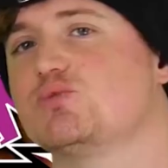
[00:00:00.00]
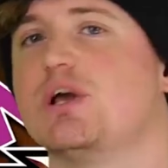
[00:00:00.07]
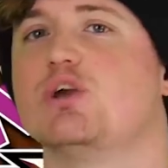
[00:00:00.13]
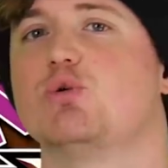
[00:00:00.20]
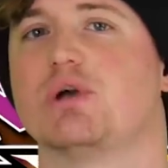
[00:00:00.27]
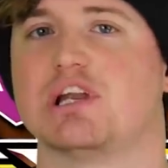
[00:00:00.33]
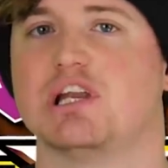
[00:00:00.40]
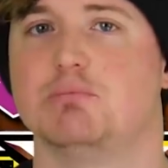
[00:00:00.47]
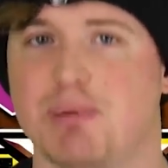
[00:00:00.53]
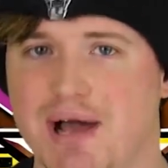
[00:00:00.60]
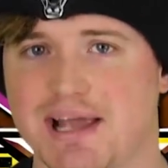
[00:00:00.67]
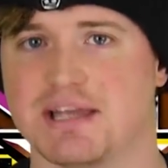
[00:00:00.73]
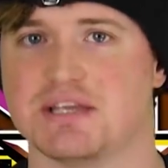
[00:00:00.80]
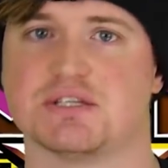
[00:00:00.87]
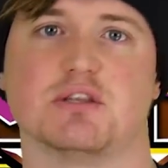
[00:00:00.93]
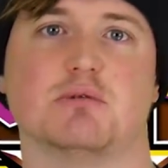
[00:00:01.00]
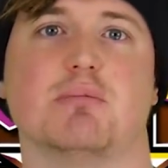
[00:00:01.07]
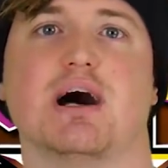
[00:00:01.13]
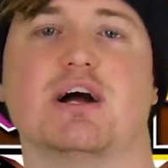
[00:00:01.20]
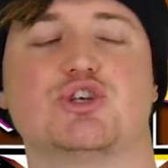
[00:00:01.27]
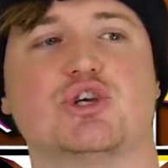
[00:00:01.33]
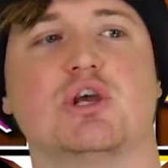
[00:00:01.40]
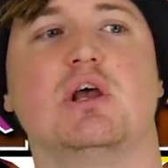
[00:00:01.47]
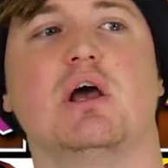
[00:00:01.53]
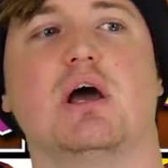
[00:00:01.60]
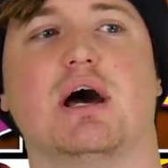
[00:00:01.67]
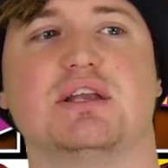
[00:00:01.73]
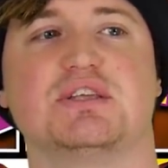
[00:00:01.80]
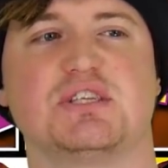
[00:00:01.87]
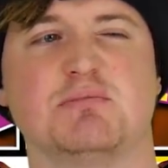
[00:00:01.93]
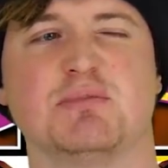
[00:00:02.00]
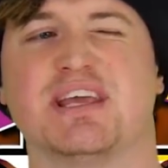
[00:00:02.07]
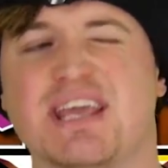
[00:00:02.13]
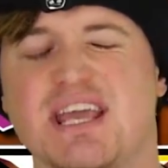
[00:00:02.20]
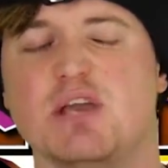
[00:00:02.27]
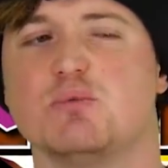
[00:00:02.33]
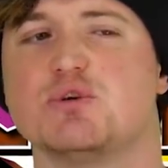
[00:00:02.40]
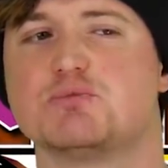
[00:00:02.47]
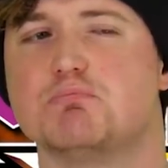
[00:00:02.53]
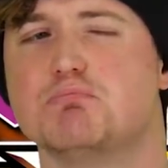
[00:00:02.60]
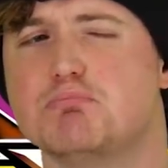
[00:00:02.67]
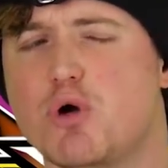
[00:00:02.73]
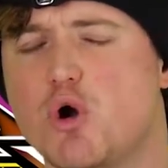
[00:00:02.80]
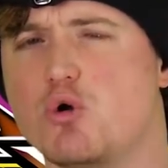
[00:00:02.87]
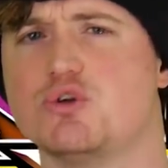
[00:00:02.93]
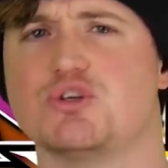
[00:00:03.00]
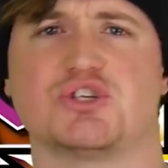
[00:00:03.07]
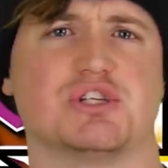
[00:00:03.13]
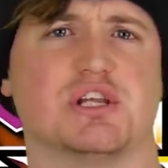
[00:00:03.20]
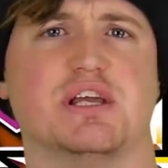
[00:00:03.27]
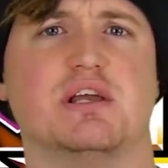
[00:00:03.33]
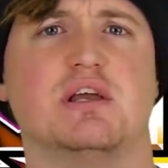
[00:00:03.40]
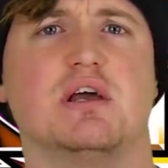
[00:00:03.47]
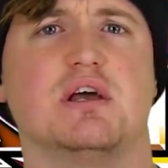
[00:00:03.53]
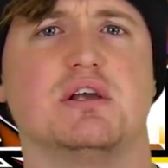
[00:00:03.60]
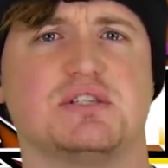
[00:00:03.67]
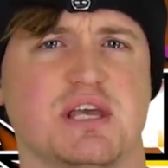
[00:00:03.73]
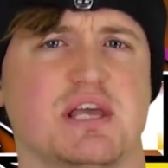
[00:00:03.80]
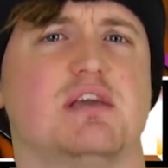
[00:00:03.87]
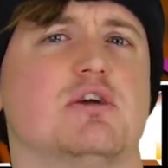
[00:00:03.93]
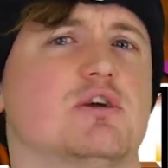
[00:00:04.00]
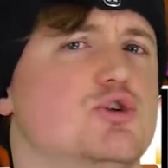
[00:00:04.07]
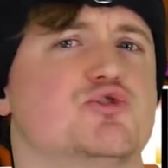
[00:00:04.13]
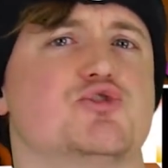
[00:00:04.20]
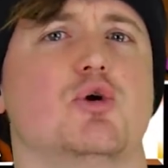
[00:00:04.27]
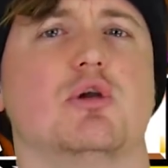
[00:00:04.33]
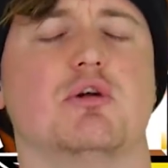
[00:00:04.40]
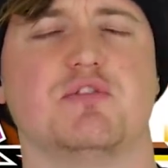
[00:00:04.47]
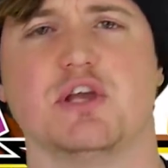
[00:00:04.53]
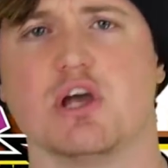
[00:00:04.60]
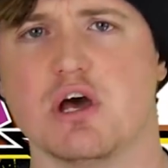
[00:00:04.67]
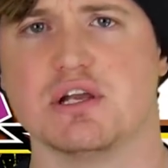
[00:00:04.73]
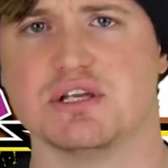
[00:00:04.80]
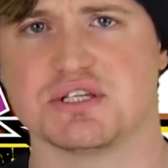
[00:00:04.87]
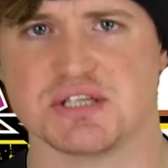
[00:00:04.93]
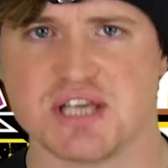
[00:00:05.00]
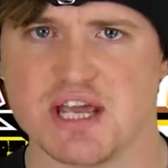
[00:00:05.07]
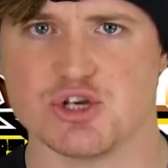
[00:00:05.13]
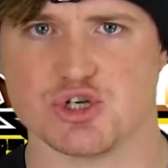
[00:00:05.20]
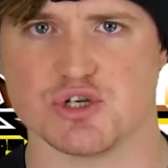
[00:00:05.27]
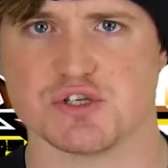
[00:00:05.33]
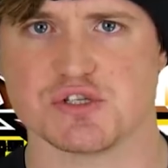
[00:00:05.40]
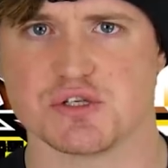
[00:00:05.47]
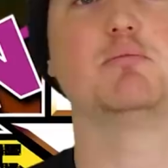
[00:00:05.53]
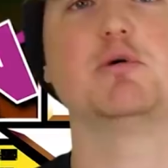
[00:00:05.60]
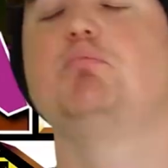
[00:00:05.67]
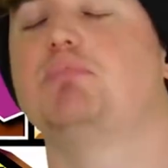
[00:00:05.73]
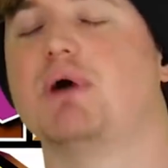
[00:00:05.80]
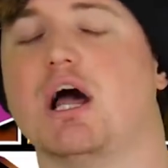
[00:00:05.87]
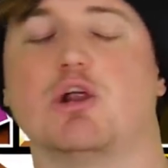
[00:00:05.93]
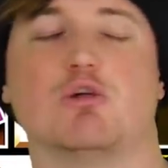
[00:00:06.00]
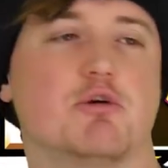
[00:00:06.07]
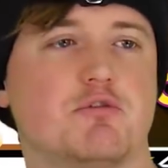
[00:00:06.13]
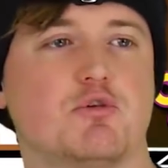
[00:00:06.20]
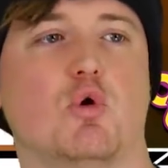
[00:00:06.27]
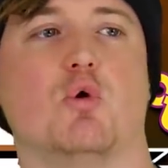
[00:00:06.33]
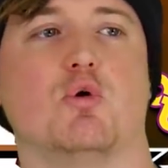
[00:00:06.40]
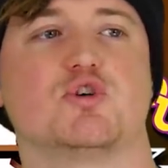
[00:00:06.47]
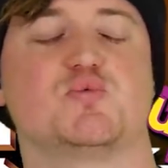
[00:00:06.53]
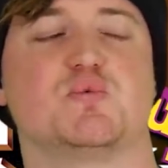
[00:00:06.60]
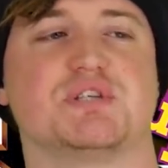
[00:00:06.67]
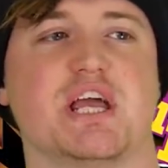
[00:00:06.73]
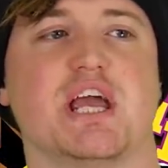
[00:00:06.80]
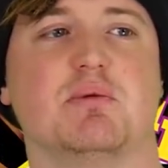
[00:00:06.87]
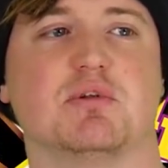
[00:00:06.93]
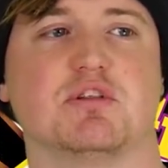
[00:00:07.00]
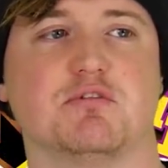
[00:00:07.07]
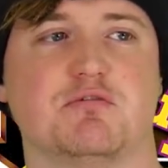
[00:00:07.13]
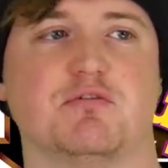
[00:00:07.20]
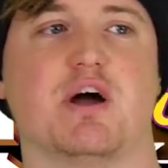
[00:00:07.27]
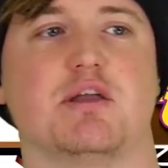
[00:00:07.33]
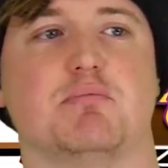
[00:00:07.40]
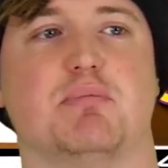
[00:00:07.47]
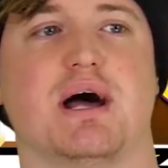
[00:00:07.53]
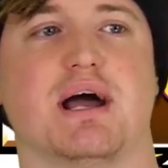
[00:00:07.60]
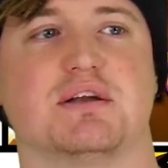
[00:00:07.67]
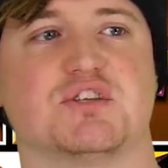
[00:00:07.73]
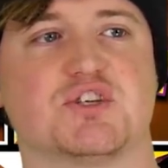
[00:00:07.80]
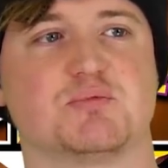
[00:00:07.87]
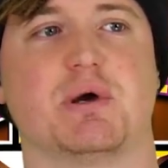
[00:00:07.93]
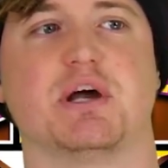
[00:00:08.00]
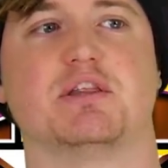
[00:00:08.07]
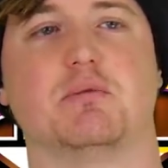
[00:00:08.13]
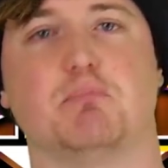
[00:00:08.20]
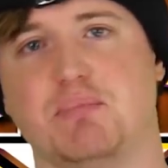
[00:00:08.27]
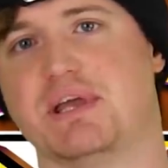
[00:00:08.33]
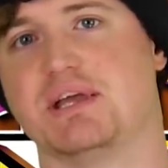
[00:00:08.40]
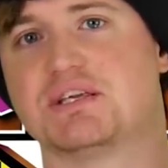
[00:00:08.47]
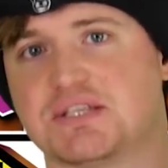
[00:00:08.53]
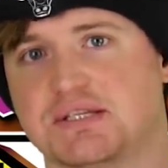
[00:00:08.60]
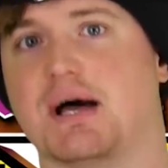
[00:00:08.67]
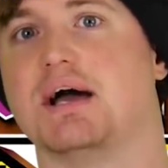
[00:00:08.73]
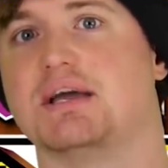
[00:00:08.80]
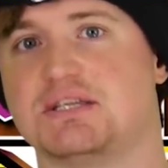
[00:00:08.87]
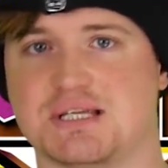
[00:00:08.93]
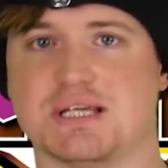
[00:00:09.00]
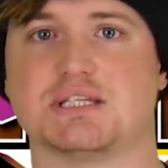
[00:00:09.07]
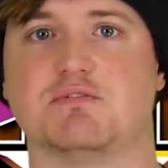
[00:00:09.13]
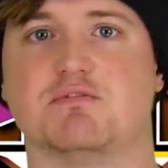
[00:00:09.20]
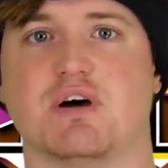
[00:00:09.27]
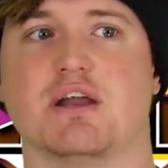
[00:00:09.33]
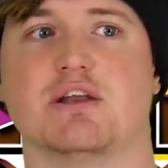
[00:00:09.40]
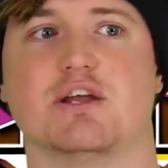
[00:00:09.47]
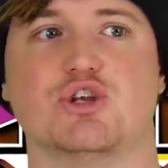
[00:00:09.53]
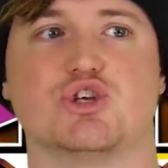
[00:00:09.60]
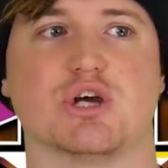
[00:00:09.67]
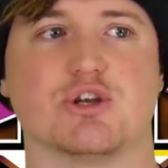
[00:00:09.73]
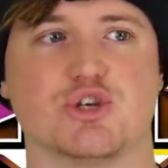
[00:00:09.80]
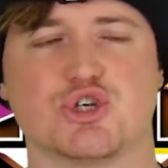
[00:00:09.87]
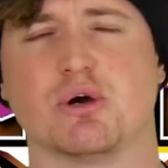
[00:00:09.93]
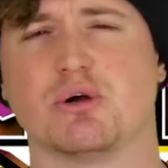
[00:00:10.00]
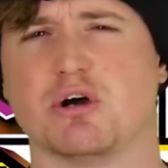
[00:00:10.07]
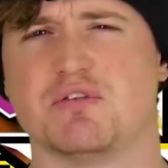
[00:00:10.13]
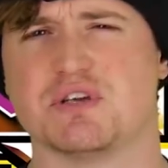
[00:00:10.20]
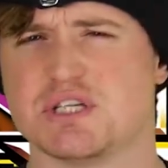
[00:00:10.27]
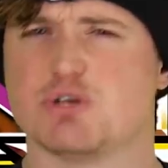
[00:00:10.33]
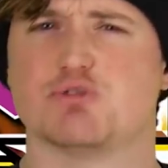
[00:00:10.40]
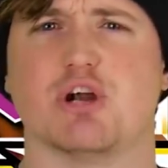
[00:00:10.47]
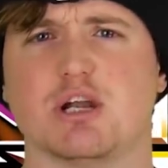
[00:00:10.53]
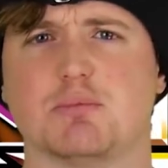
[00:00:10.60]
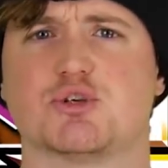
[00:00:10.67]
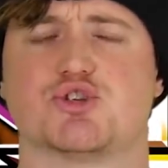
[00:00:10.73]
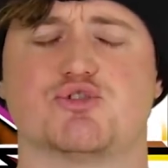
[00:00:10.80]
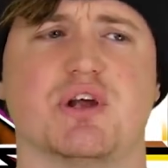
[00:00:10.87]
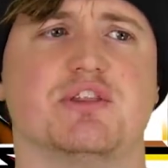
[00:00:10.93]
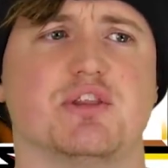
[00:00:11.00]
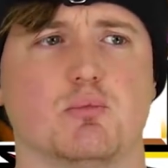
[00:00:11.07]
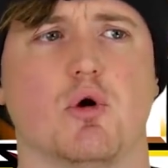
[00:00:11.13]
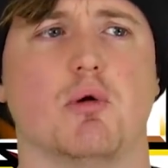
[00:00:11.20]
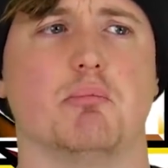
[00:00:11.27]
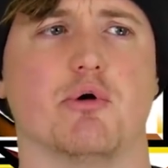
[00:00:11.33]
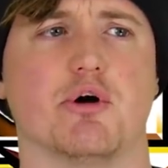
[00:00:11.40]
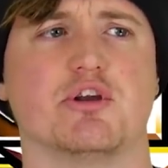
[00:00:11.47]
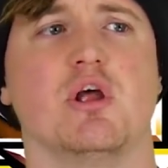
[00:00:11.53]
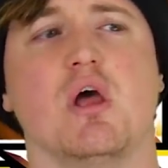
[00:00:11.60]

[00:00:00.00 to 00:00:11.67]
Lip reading: way quickly back into the match, and it seemed like he was mostly taking control of the early stages. But Balor, of course, was able to fight back despite the big size disadvantage and showed off his incredible strength at one point